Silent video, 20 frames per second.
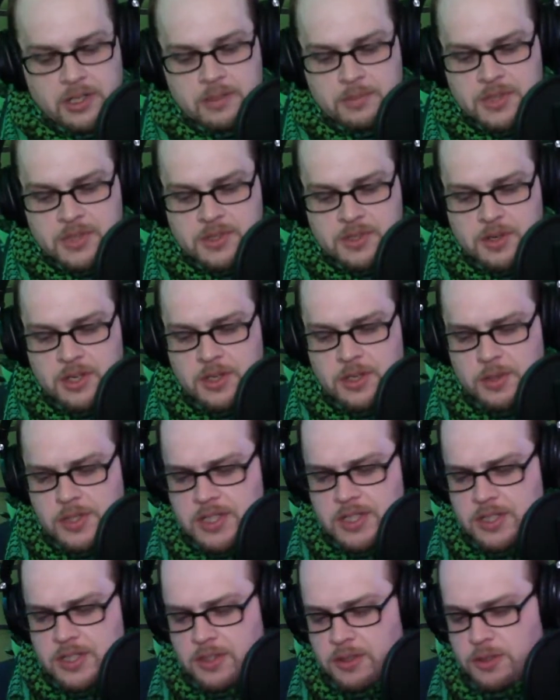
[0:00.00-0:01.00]
Mr. Henry
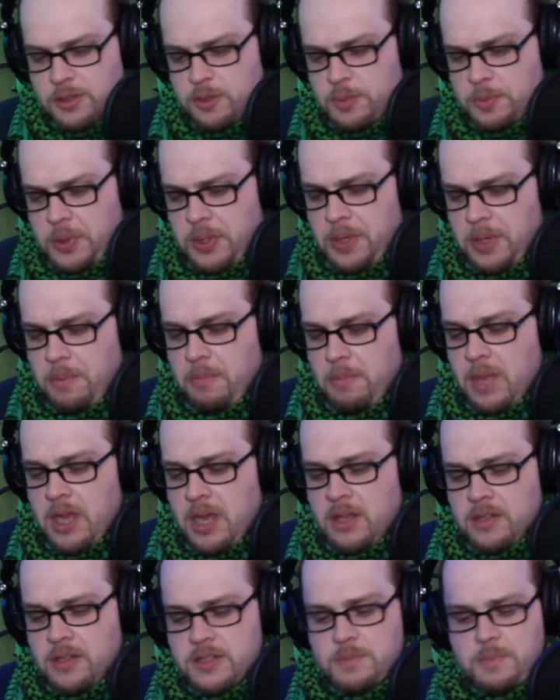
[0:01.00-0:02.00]
Tinkler, you put in
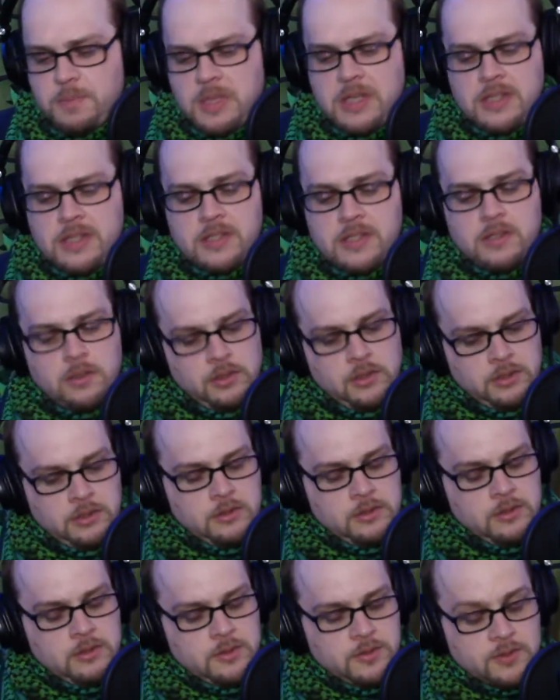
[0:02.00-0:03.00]
Mal's pistol
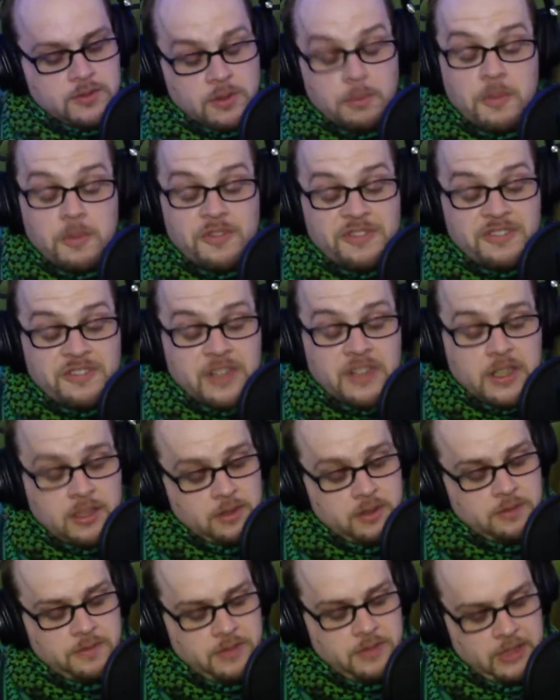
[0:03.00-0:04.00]
from
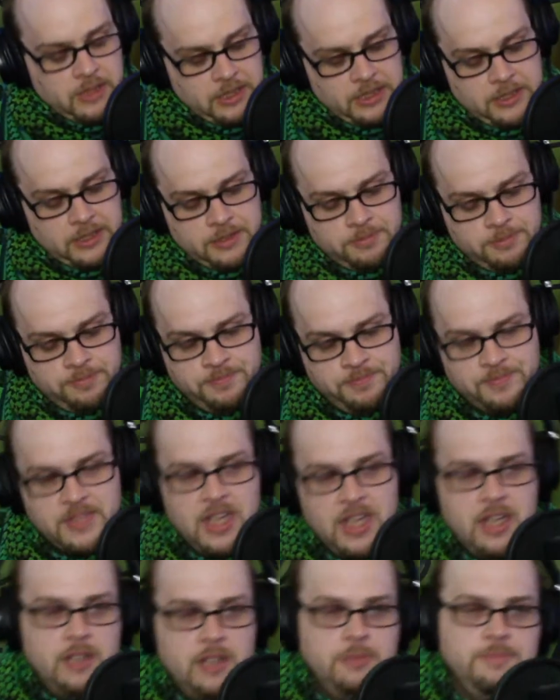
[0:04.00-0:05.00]
Firefly.
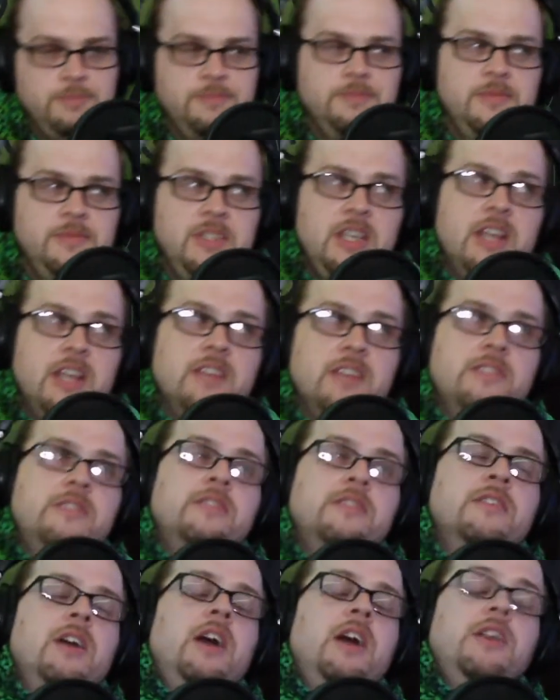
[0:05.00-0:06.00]
Now, yes,
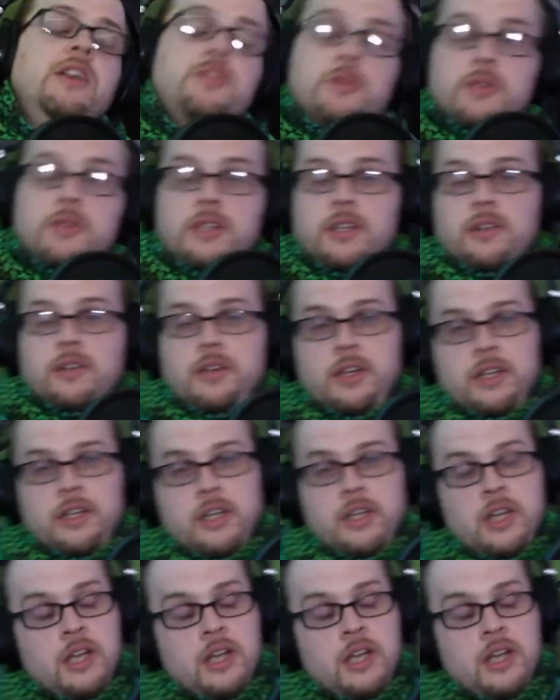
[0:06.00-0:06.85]
I totally agree.